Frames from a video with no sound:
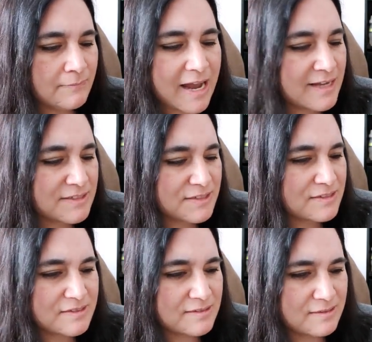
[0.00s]
I
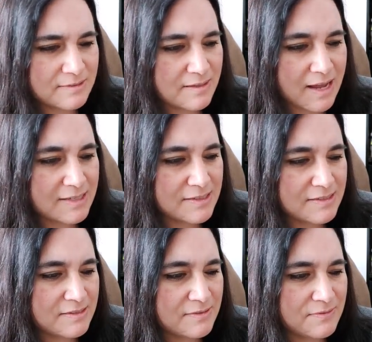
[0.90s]
just I
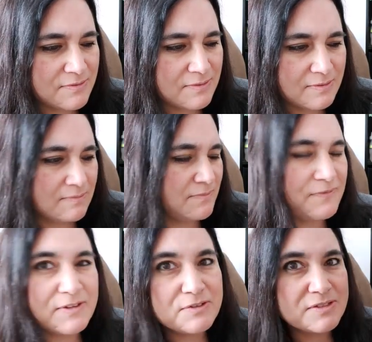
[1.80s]
just
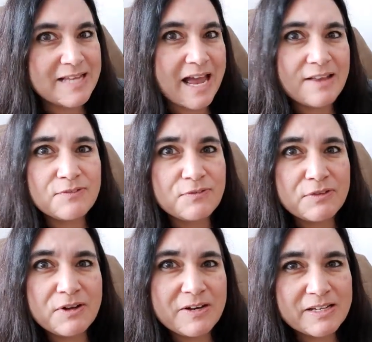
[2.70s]
feel sad
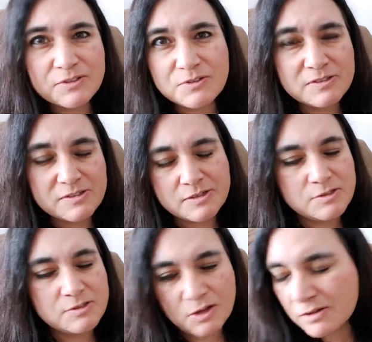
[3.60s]
for their ignorance.
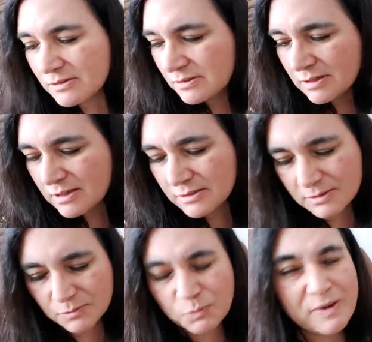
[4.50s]
It's all
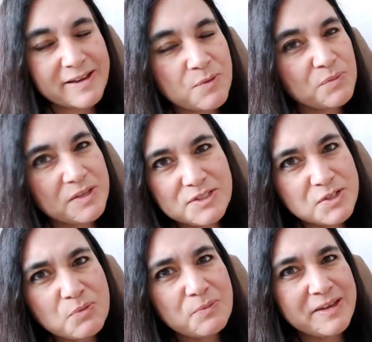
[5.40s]
what can we
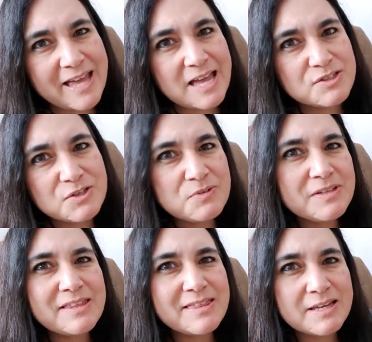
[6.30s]
do? We can't do
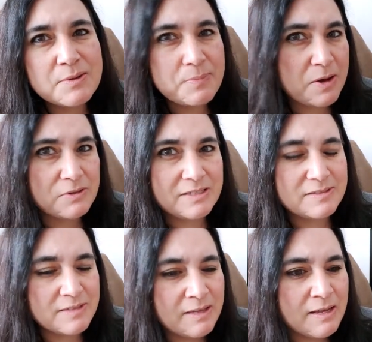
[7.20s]
anything about
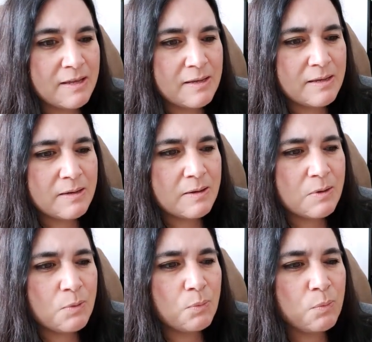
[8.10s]
it.
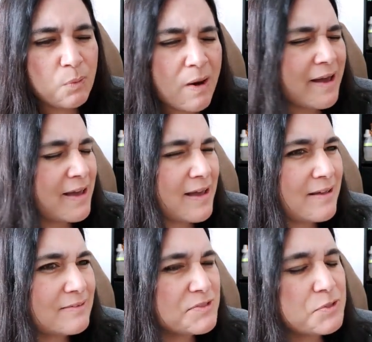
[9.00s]
Why?
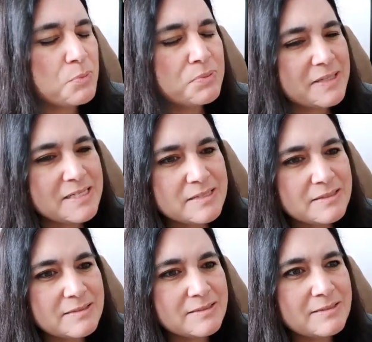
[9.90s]
So
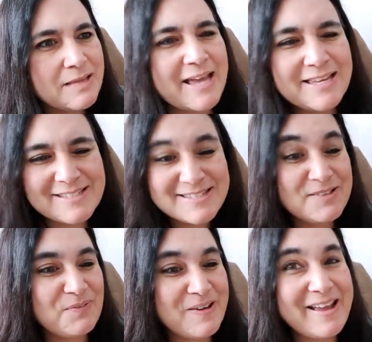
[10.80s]
please, I guess
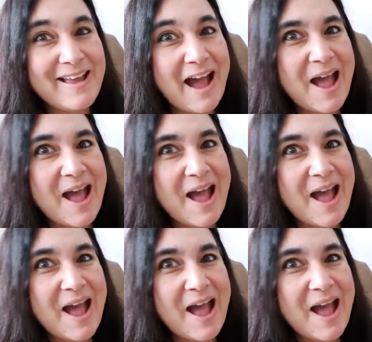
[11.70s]
in a way,